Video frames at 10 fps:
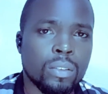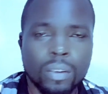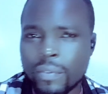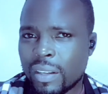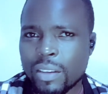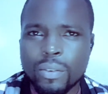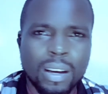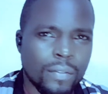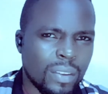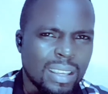After you
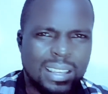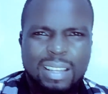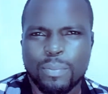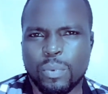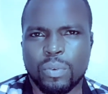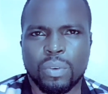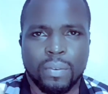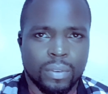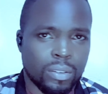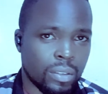having that poultry
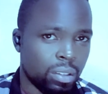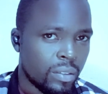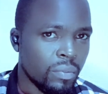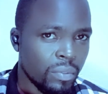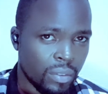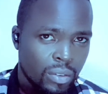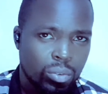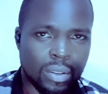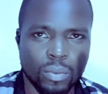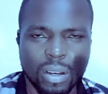passion,
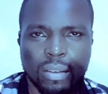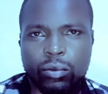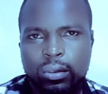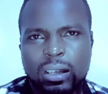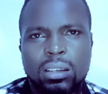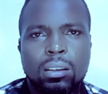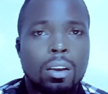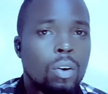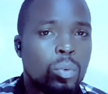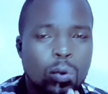then you can
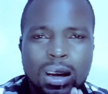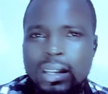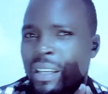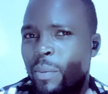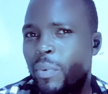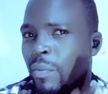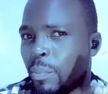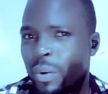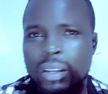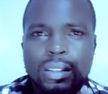decide on what type
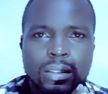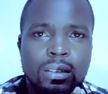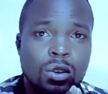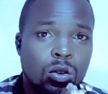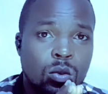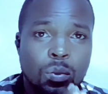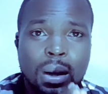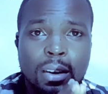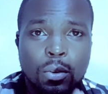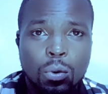of birds you
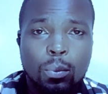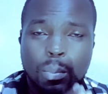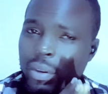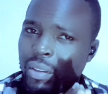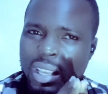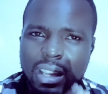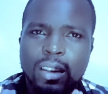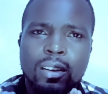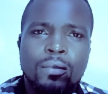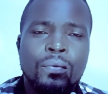can deal
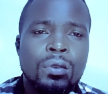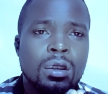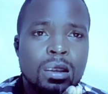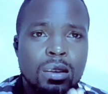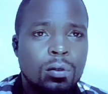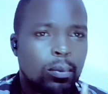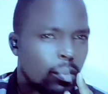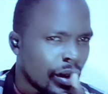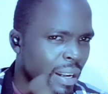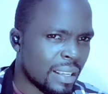in, either
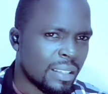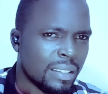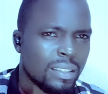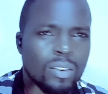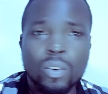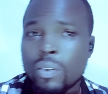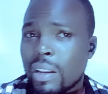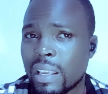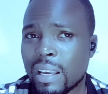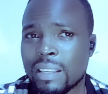broilers,
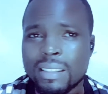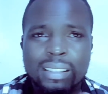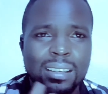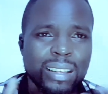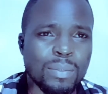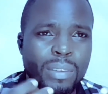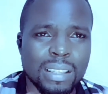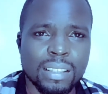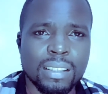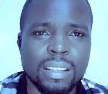layers,
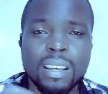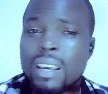kingeji,